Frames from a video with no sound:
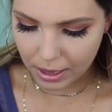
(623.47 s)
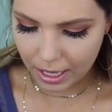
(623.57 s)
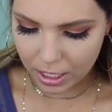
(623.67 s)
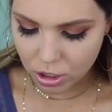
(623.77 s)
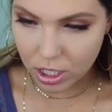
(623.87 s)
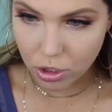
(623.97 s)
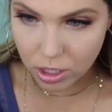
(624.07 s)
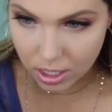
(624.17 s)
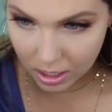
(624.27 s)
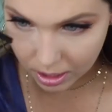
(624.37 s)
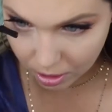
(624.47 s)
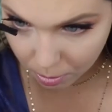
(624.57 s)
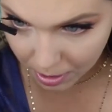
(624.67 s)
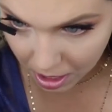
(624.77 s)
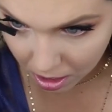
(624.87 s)
lashes just a
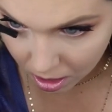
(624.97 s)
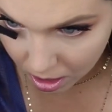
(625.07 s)
little bit.